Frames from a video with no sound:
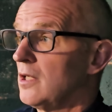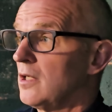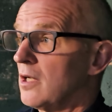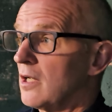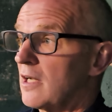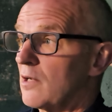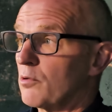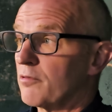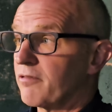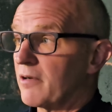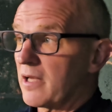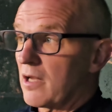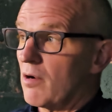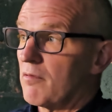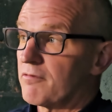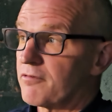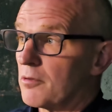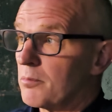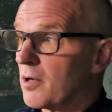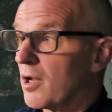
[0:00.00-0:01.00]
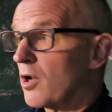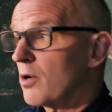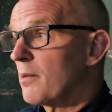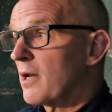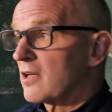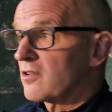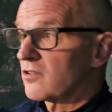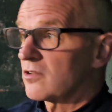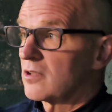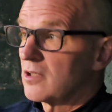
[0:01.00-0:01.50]
A little flick on from
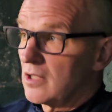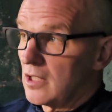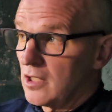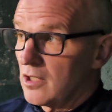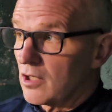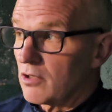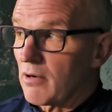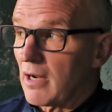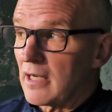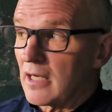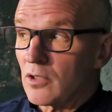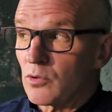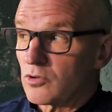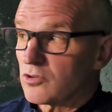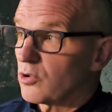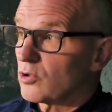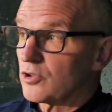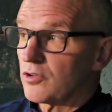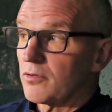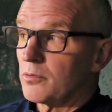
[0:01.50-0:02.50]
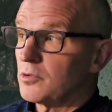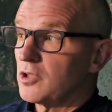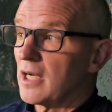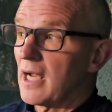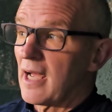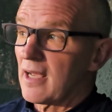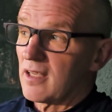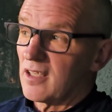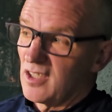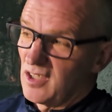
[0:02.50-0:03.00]
Lomas, great little touch from
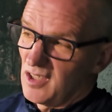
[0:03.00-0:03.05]
Jack.